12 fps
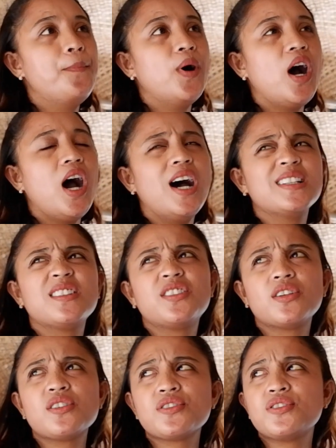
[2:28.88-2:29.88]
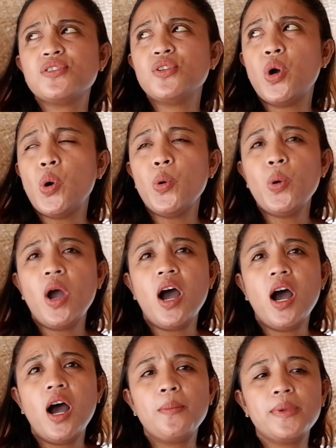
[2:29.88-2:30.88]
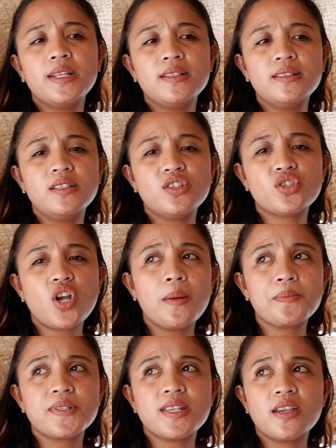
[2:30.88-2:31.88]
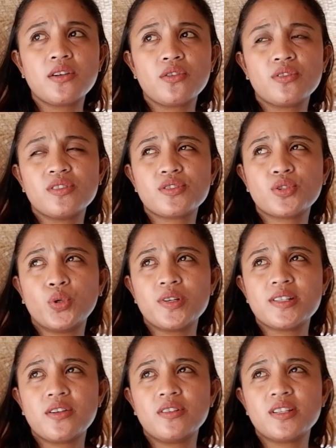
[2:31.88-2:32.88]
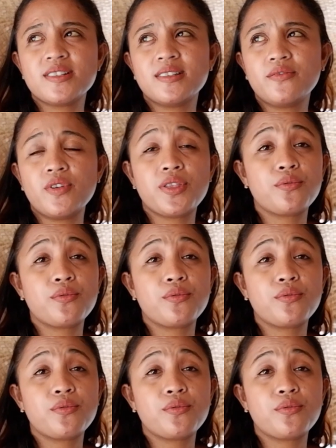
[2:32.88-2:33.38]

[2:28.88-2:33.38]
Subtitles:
but there's no in the shops here or the stores here, it doesn't have a